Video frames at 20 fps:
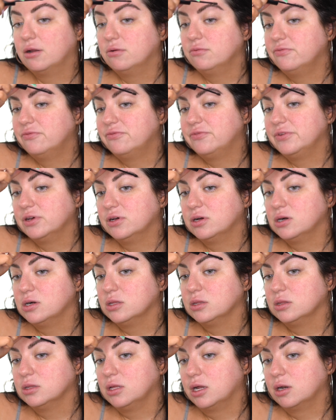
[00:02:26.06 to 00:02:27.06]
I don't feel a
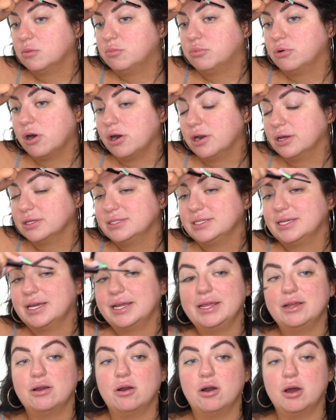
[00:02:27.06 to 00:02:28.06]
lot of product
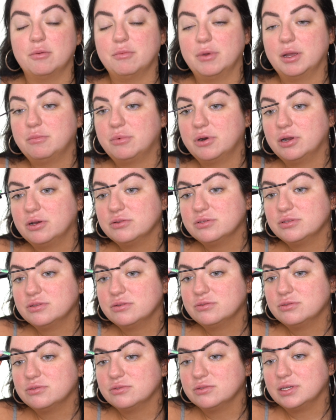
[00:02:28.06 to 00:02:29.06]
getting on my brows
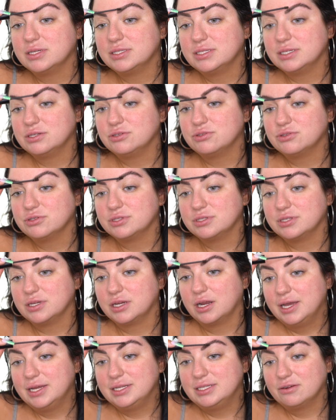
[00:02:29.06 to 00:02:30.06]
though, so that's
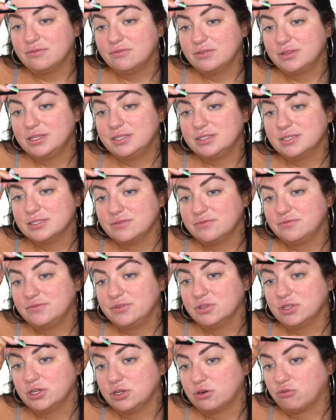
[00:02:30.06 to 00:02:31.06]
interesting. It definitely doesn't
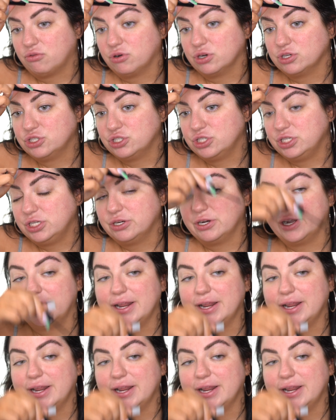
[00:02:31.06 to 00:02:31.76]
feel like crunchy or